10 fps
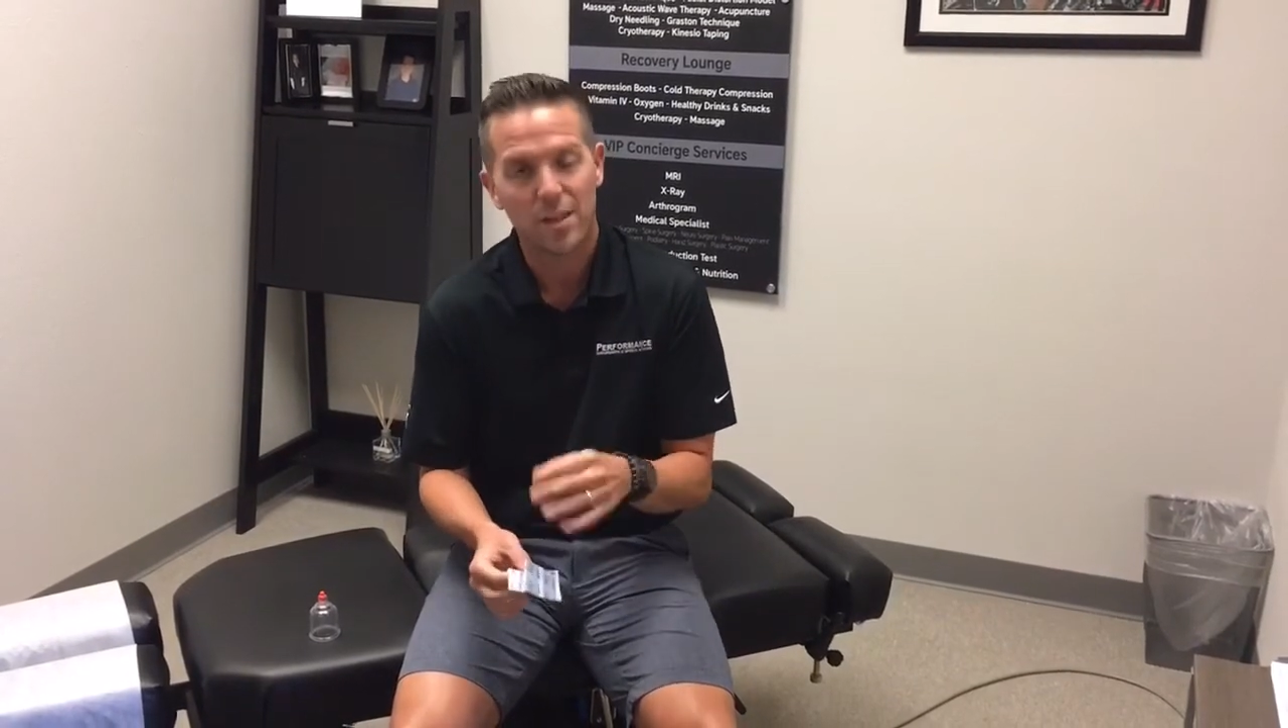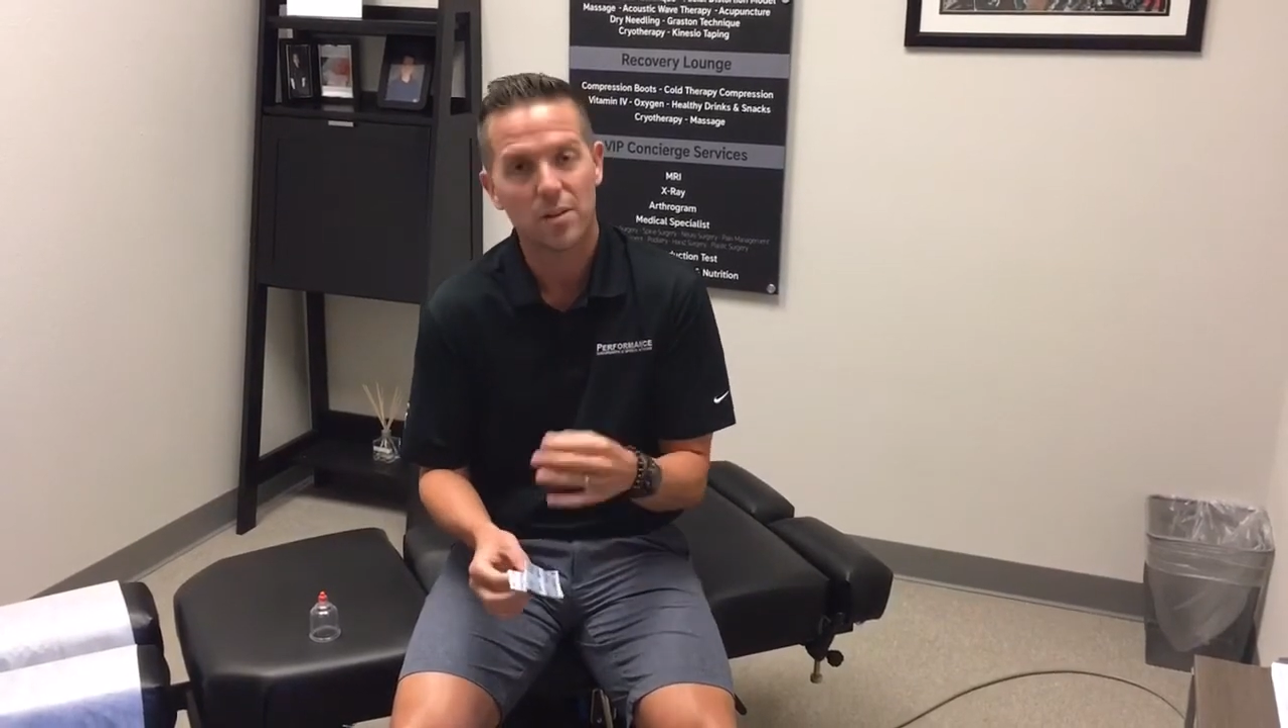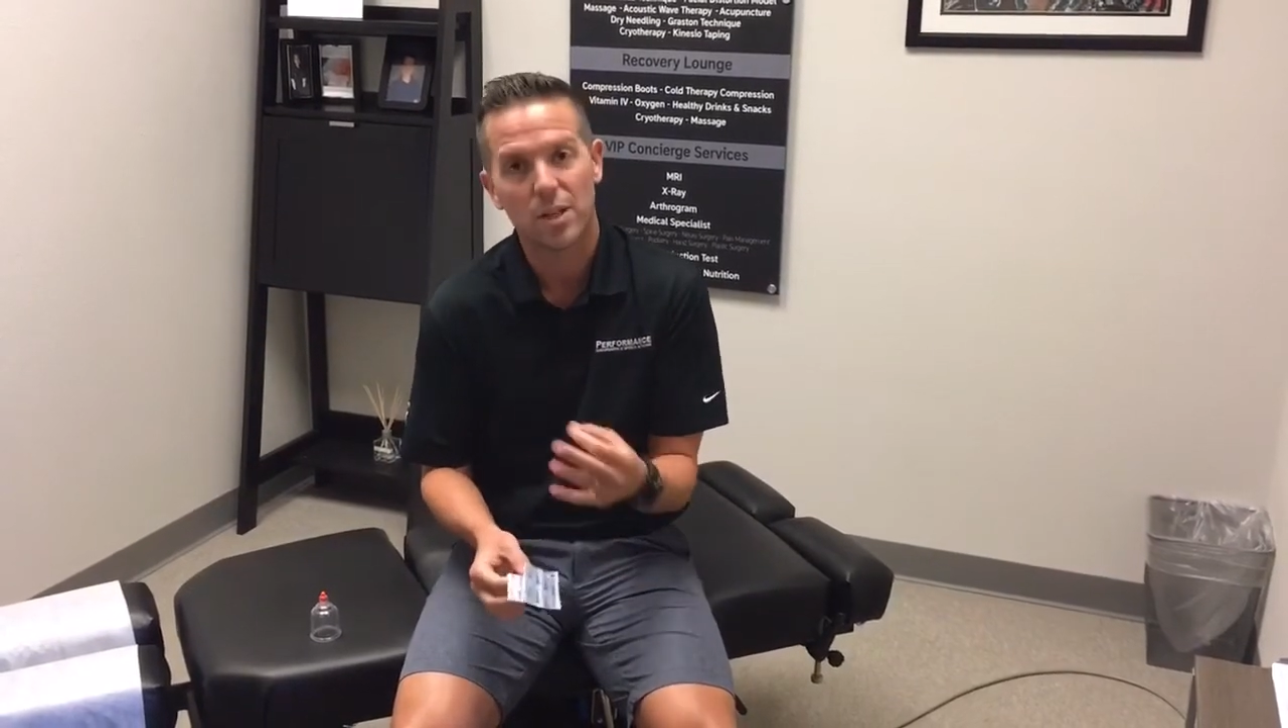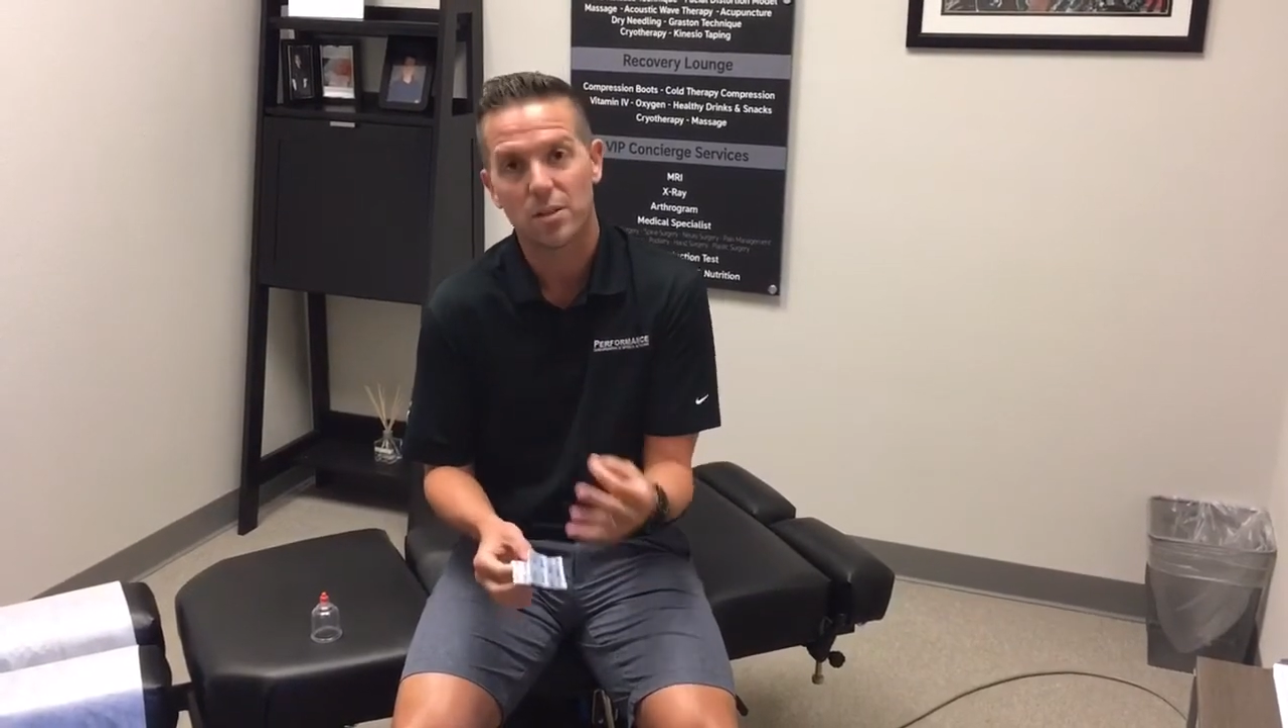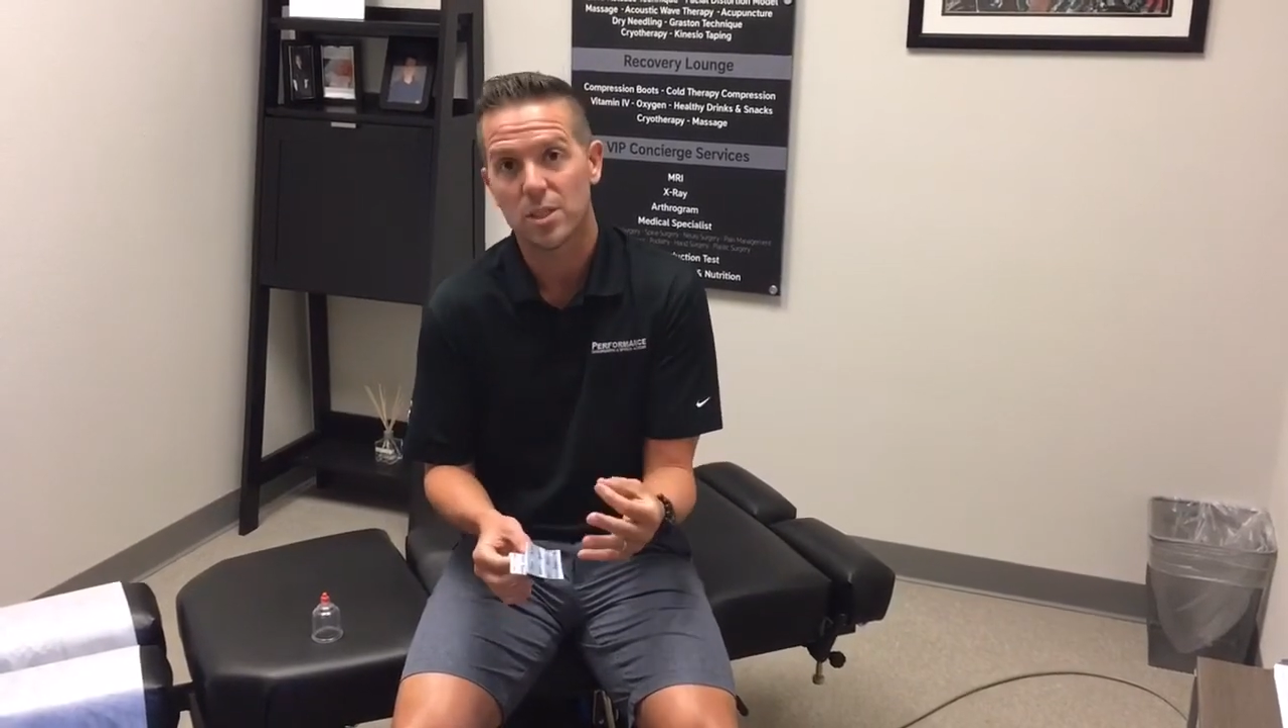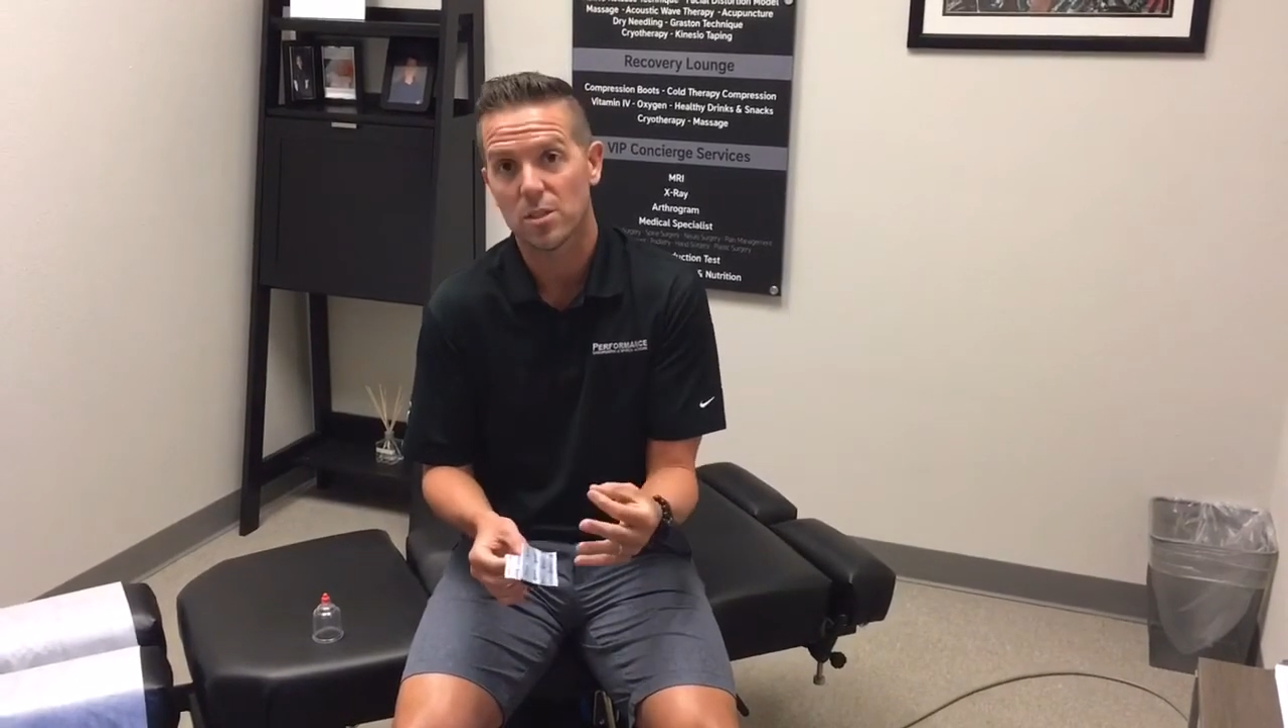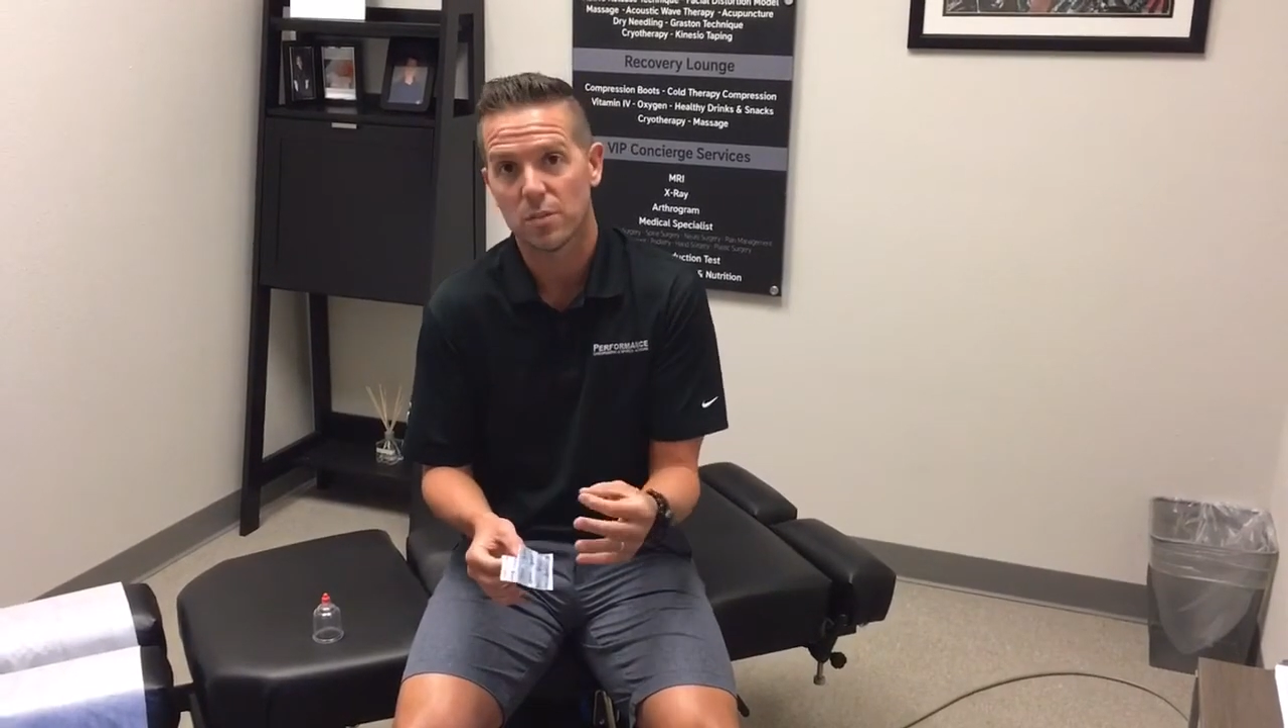they're increasing